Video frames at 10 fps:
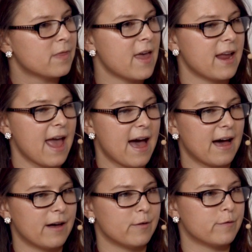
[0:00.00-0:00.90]
they
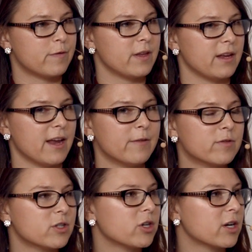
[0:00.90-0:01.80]
have the
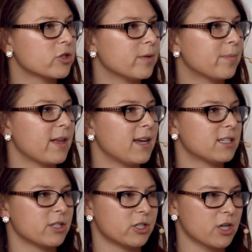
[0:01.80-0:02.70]
infrastructure in place,
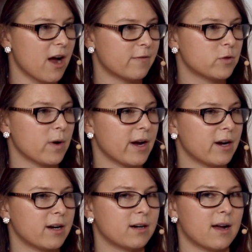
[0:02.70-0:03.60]
the software,